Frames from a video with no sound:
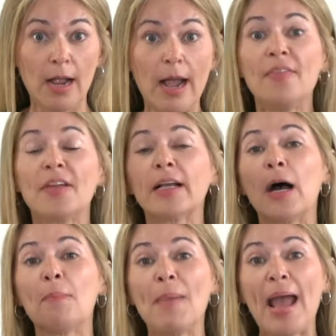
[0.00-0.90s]
and then
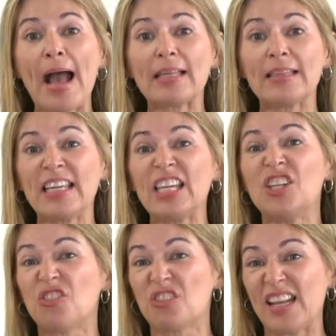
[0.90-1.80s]
come back
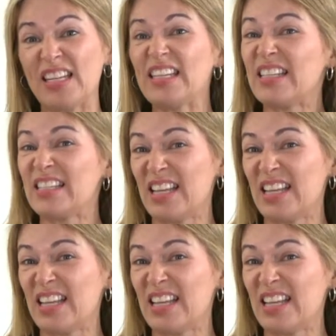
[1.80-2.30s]
thinking your 99